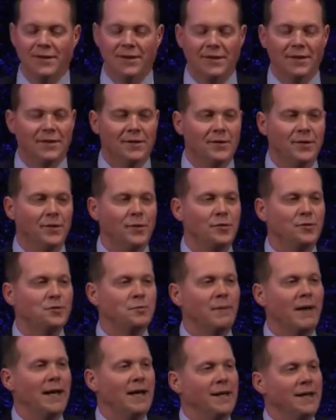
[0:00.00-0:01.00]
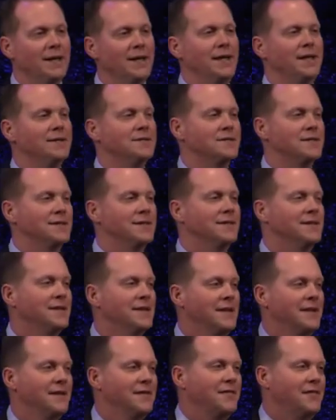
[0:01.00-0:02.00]
news mailings and
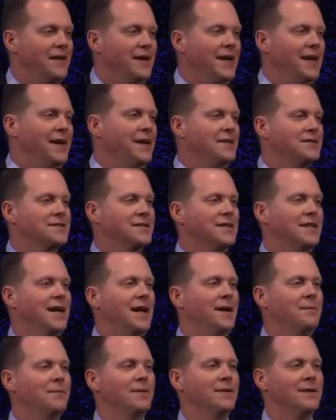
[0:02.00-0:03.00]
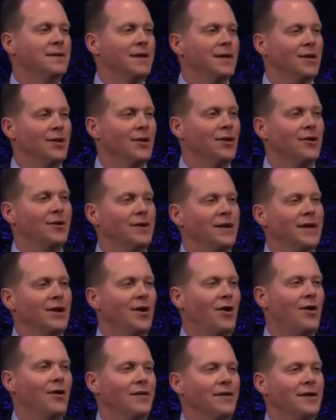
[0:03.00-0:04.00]
things, and I'm learning
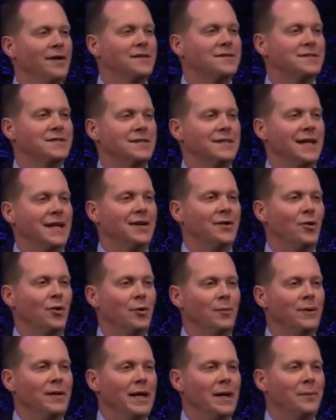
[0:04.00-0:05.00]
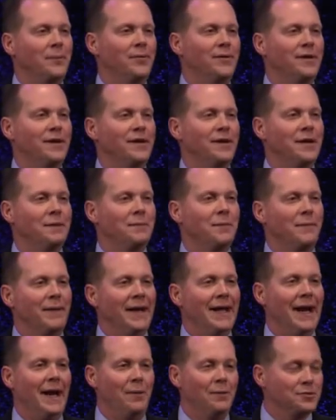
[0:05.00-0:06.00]
all this. And normally I'm pretty good, but
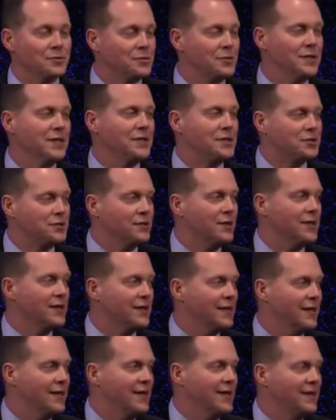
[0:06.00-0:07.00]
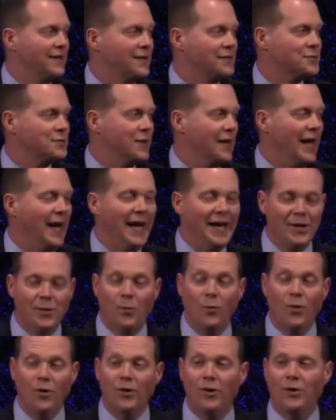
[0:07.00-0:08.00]
man, I was really struggling to get this one. I had to
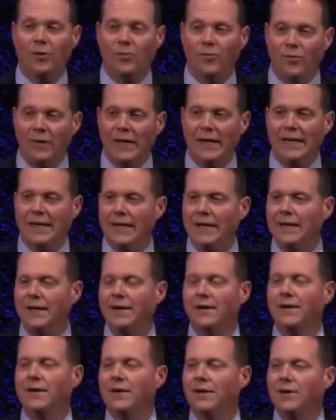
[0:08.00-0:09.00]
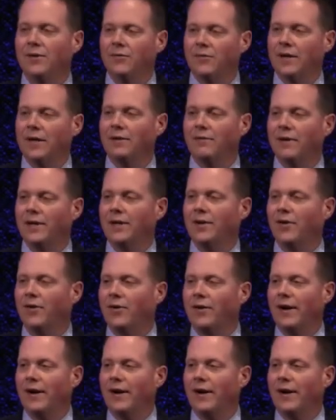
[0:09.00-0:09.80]
work really, really, really hard.